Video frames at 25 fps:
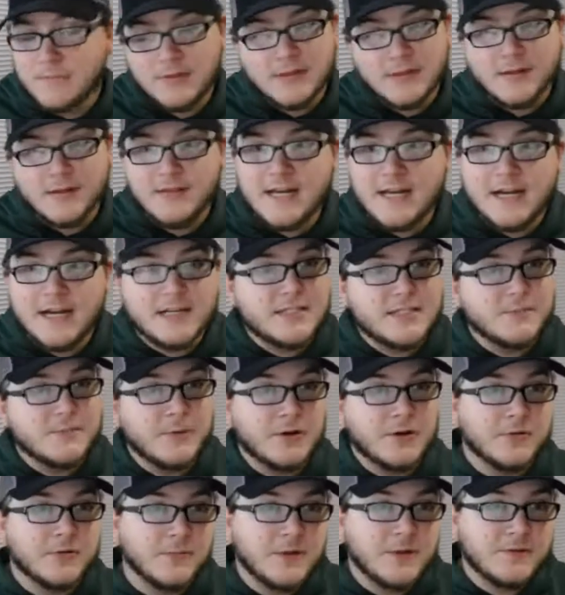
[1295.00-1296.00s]
That
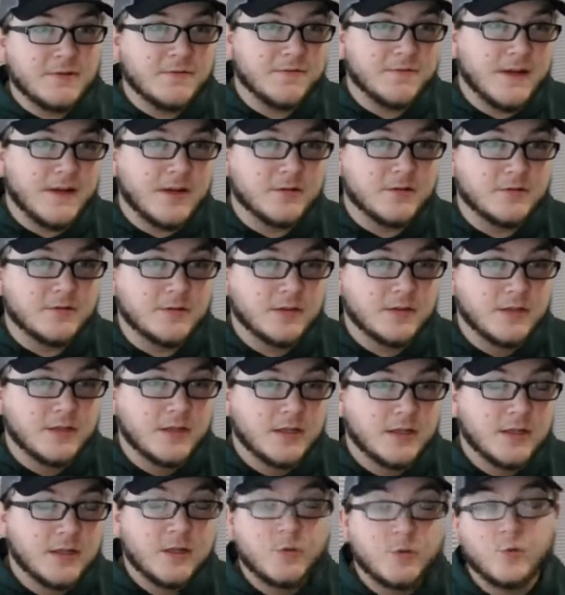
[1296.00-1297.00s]
experiment failed.
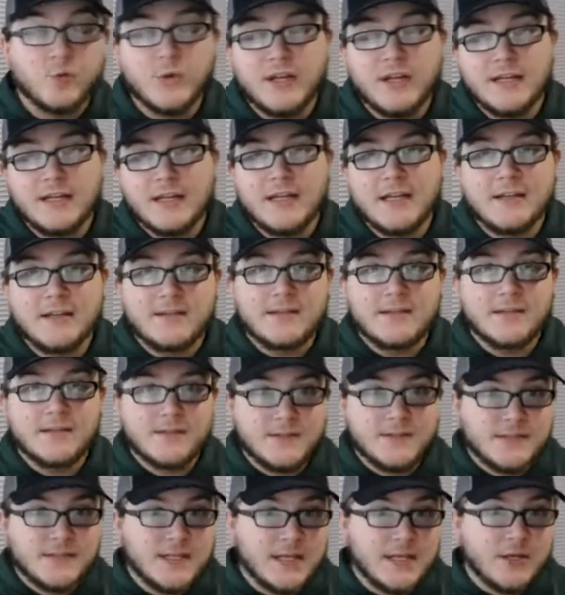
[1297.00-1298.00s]
We need to
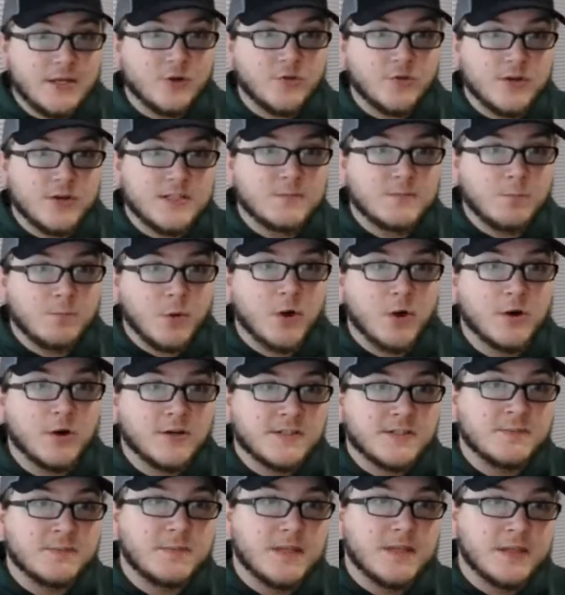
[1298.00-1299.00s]
see Krys
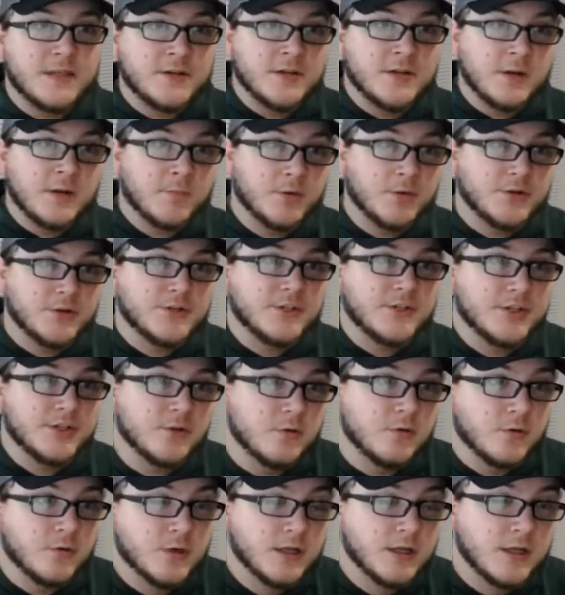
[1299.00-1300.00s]
Barnes be the number
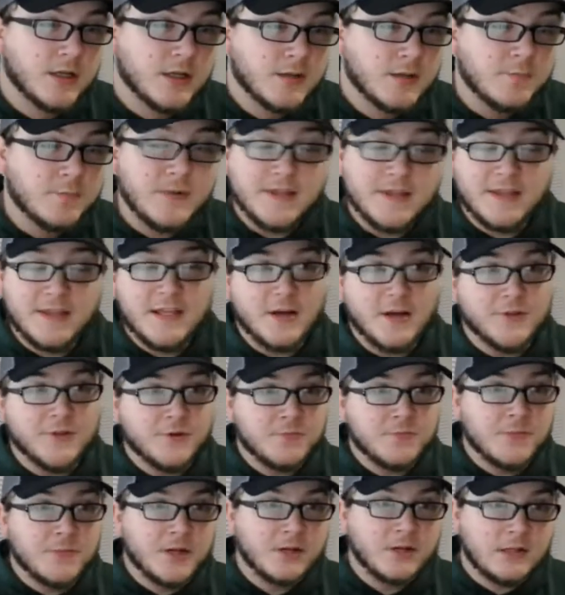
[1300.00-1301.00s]
2, be the other
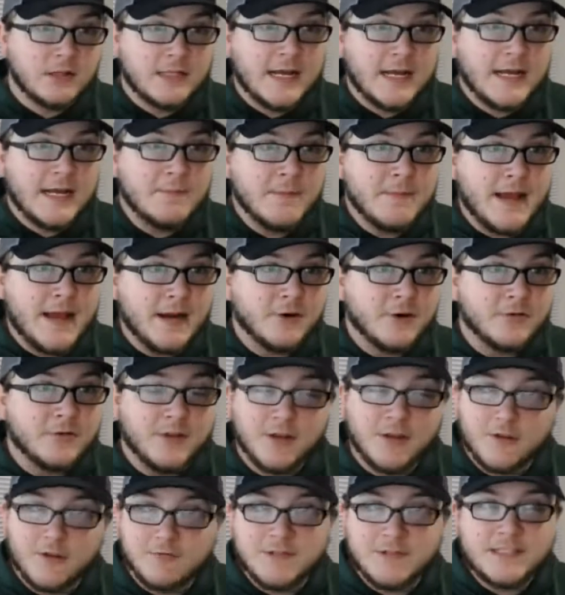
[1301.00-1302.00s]
middle linebacker, the
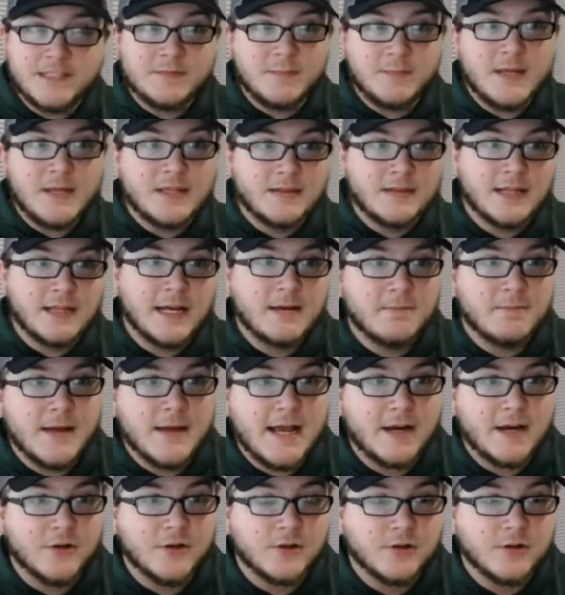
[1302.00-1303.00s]
other speed
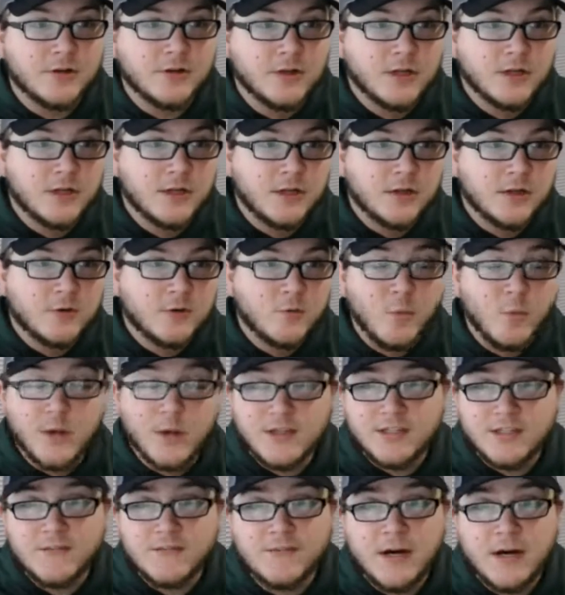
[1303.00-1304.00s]
linebacker
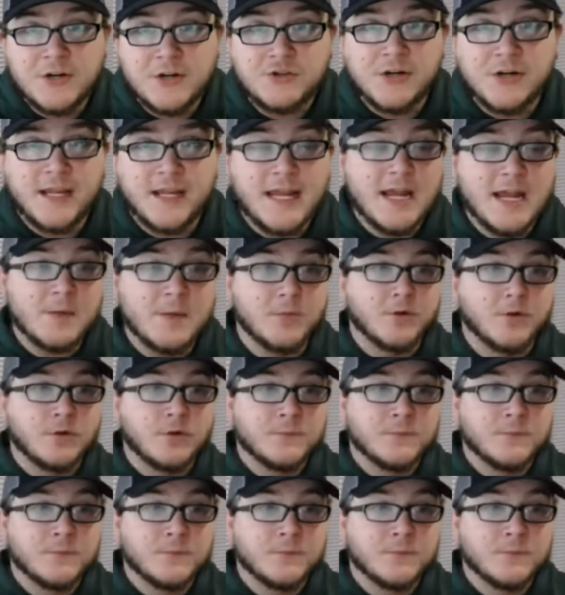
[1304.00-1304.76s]
with Devondre Campbell.